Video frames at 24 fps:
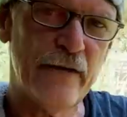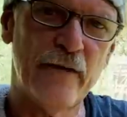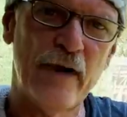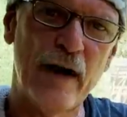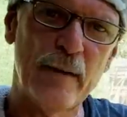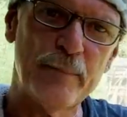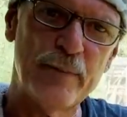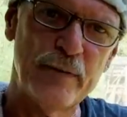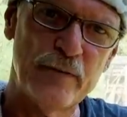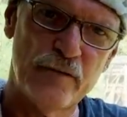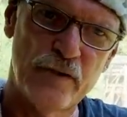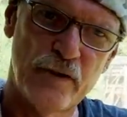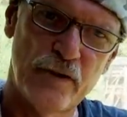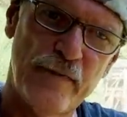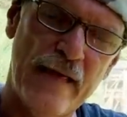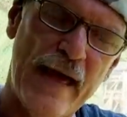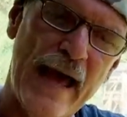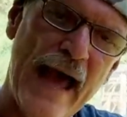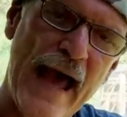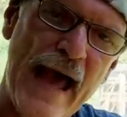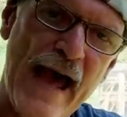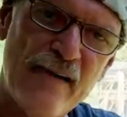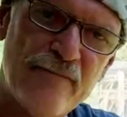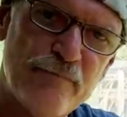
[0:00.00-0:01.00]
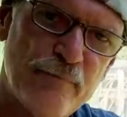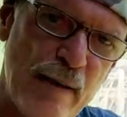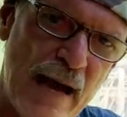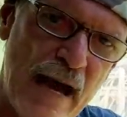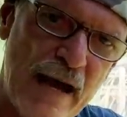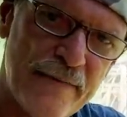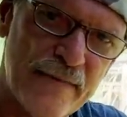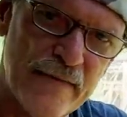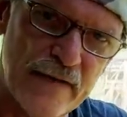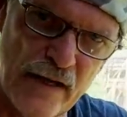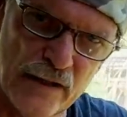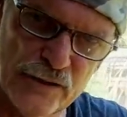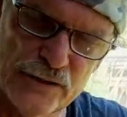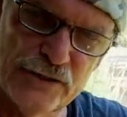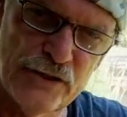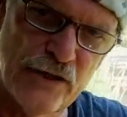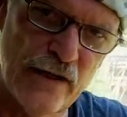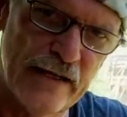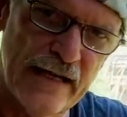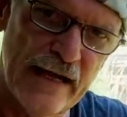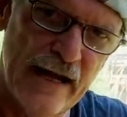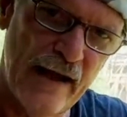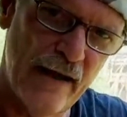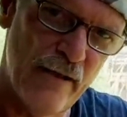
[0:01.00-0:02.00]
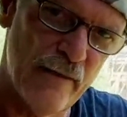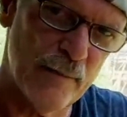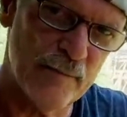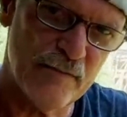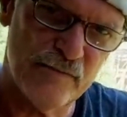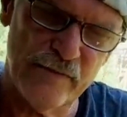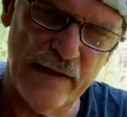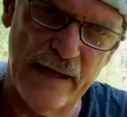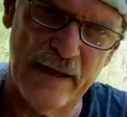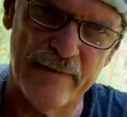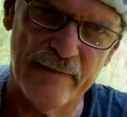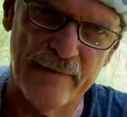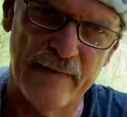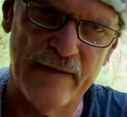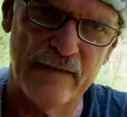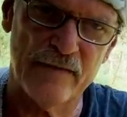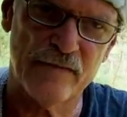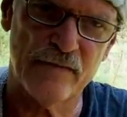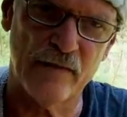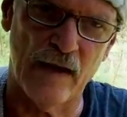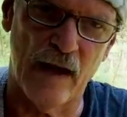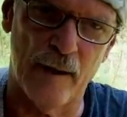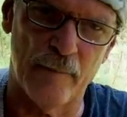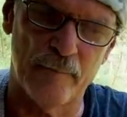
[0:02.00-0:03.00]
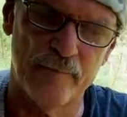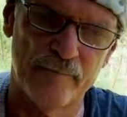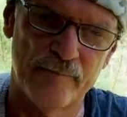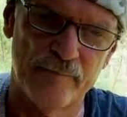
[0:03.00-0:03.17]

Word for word: up into the half bath and I'll show you how I'm setting this up.